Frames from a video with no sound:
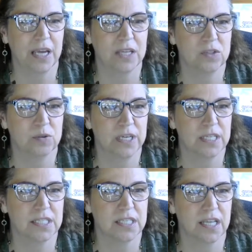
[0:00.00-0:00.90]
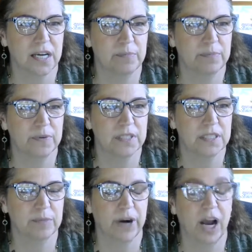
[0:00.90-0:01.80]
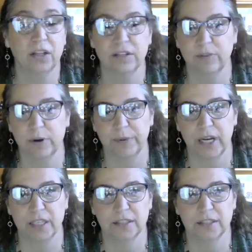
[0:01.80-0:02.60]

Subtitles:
story still up somewhere. I'll look for it, Brenda.